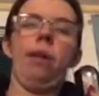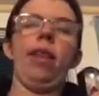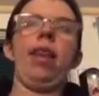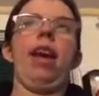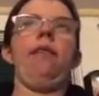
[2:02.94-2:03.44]
we
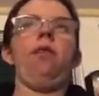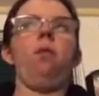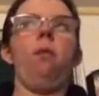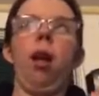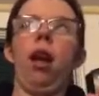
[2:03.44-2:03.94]
didn't have
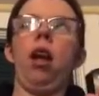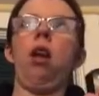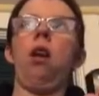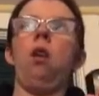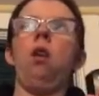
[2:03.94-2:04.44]

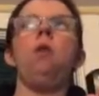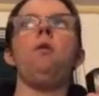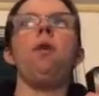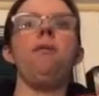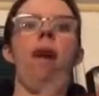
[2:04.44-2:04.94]
Twitter,
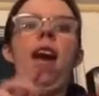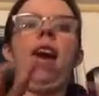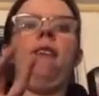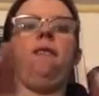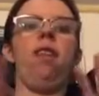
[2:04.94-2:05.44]
we might have
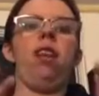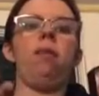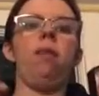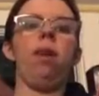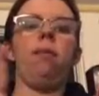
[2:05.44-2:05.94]
had
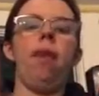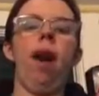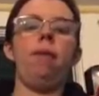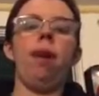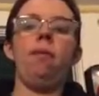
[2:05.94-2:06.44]
Facebook, but
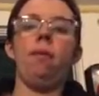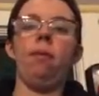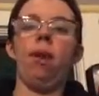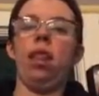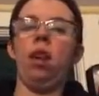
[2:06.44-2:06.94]
that might have
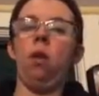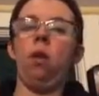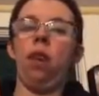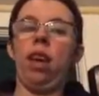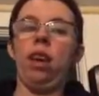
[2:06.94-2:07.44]
been when
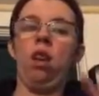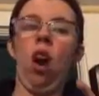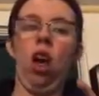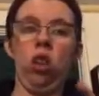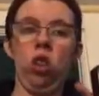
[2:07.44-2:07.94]
only
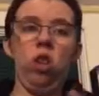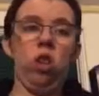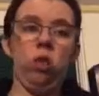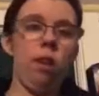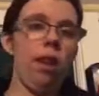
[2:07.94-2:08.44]
college
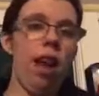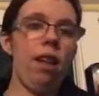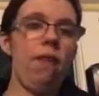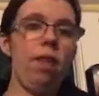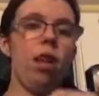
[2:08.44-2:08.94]
students were
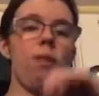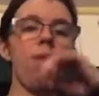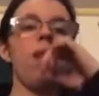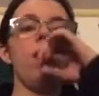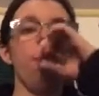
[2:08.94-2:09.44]
allowed on
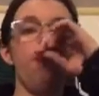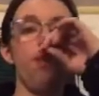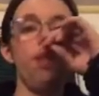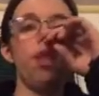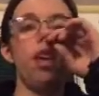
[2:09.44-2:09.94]
Facebook.
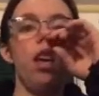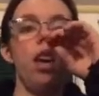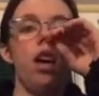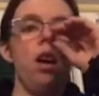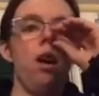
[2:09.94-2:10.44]

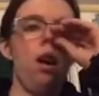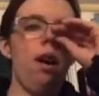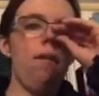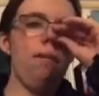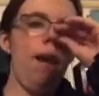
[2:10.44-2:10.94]

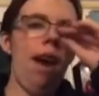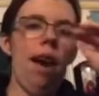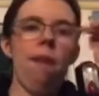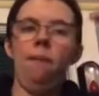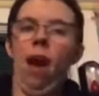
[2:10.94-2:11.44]
Um, we might
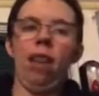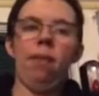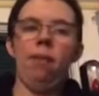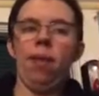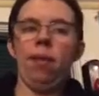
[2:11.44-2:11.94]
have had
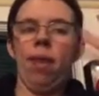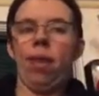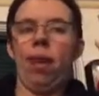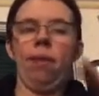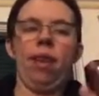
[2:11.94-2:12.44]
MySpace, but
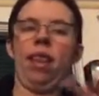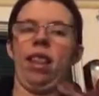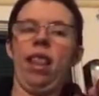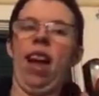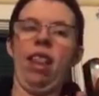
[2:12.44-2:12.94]
that's not really
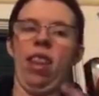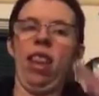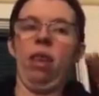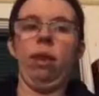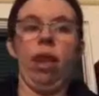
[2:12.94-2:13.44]
the kind of
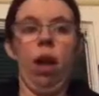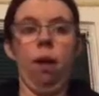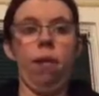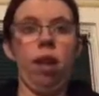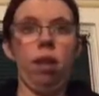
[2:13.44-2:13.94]
thing you did
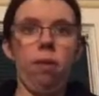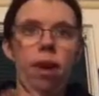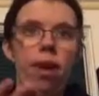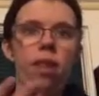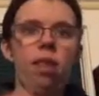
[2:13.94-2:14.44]
on
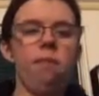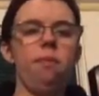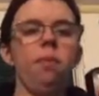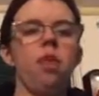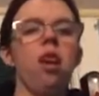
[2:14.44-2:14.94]
MySpace.
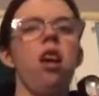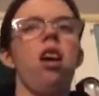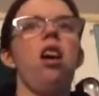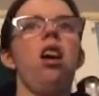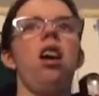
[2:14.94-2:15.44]

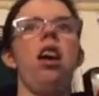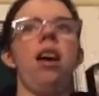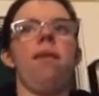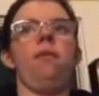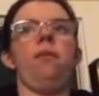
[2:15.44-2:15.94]

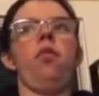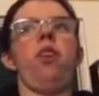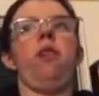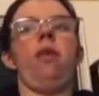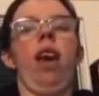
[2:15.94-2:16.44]
Um,
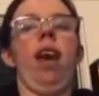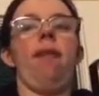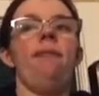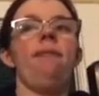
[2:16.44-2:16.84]
so yeah.